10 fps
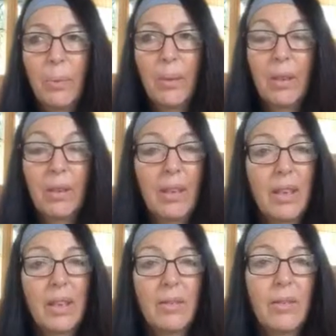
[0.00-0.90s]
important
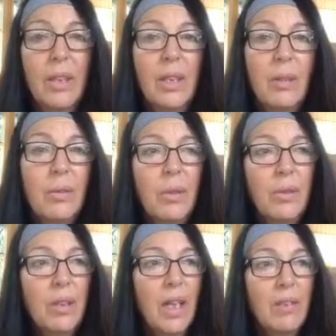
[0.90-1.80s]
thing. We
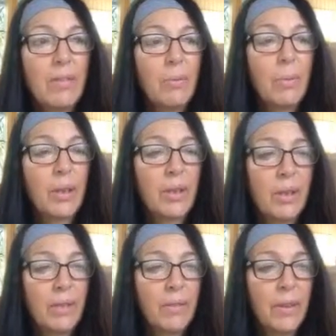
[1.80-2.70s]
do a lot of work
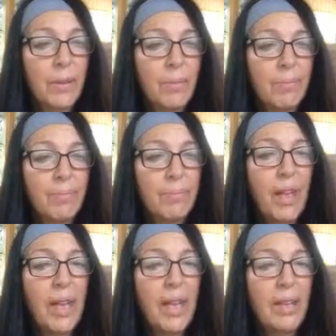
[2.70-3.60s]
on the phone,
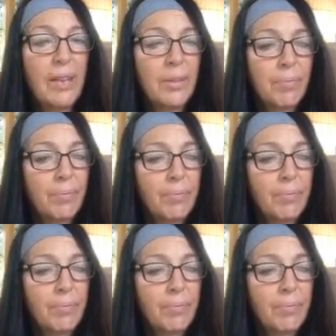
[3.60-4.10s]
and